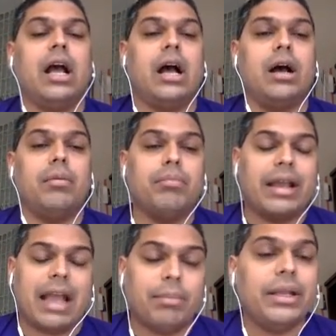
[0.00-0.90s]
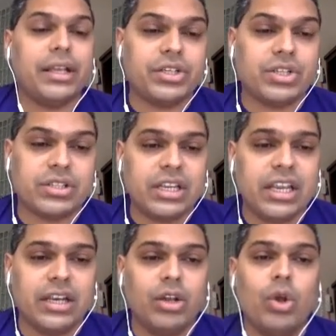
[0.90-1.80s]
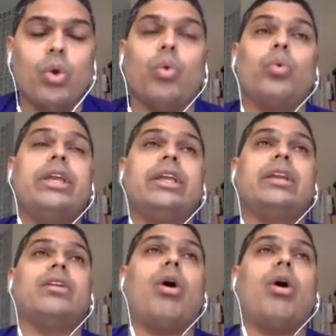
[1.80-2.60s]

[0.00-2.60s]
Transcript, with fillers: uh, my applications need we can